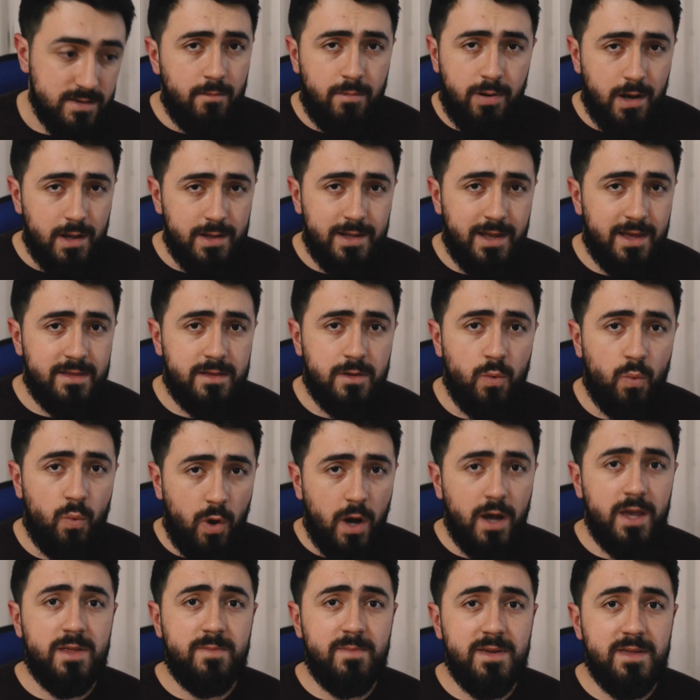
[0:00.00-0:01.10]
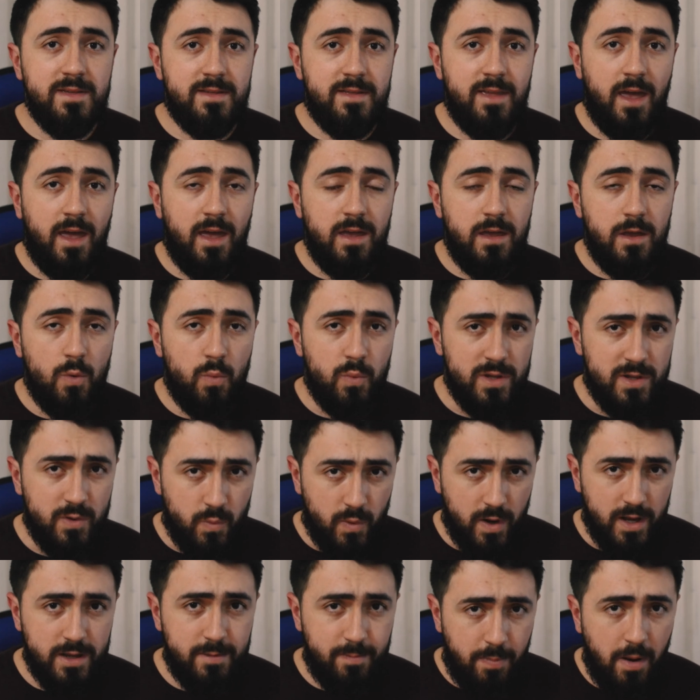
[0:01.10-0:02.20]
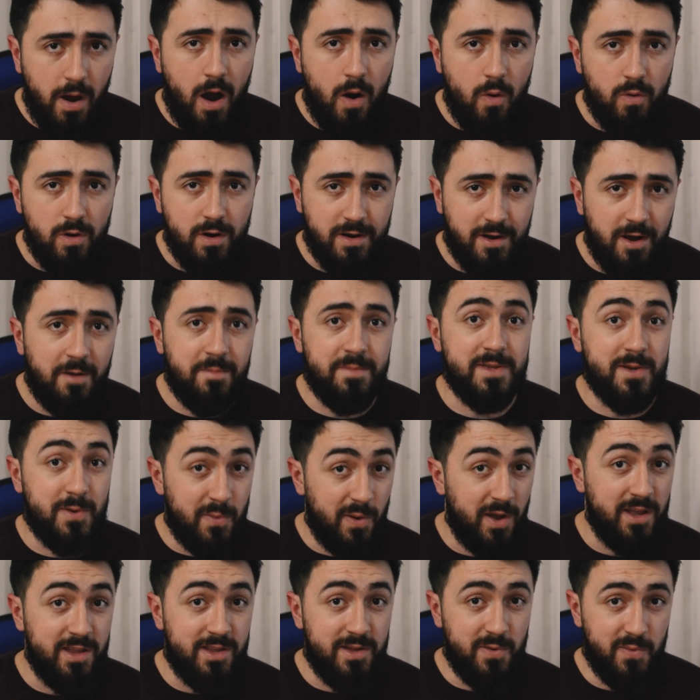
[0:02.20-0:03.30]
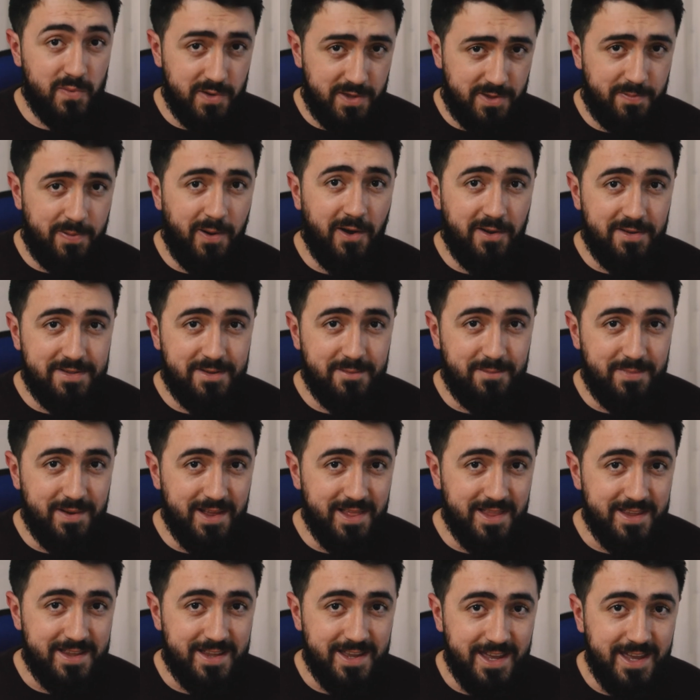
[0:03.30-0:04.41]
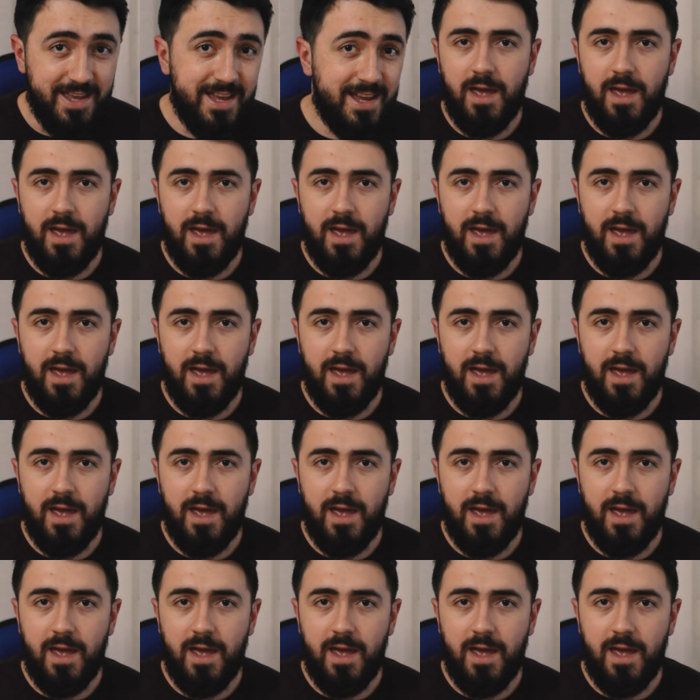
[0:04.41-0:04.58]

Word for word: But as the wise men say, with great power comes great responsibility.